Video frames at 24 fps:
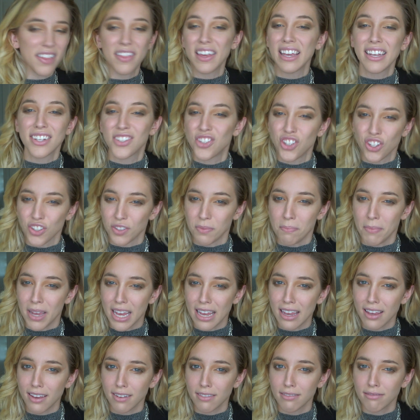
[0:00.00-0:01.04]
think it's just
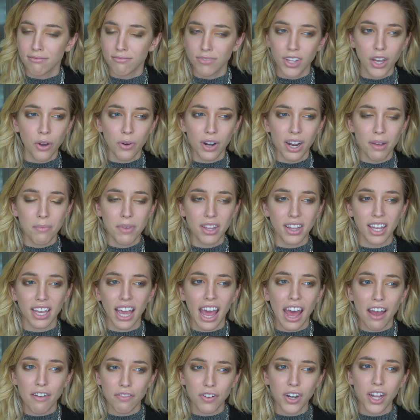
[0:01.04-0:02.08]
me. You know what I mean? Like,
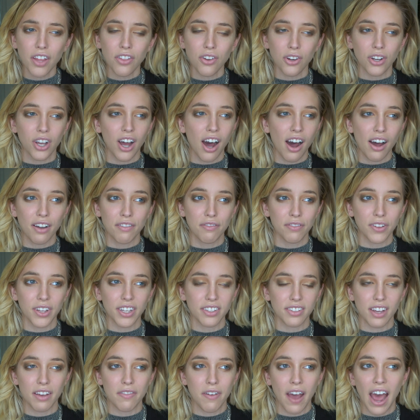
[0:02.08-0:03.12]
every other
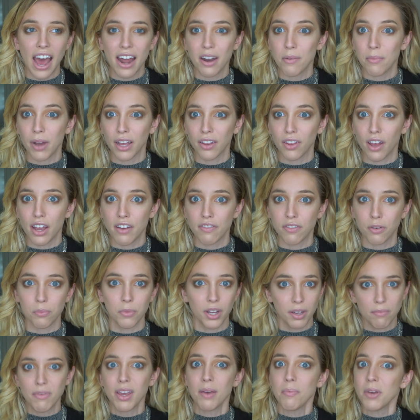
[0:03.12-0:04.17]
conflict I've had in my life, I'm
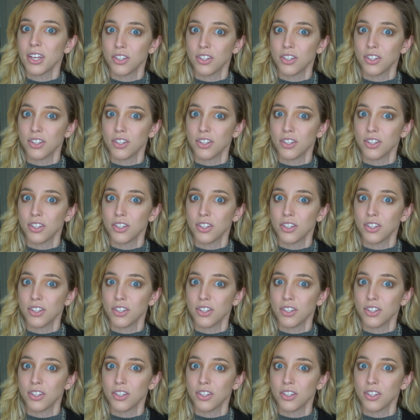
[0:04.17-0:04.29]
like, maybe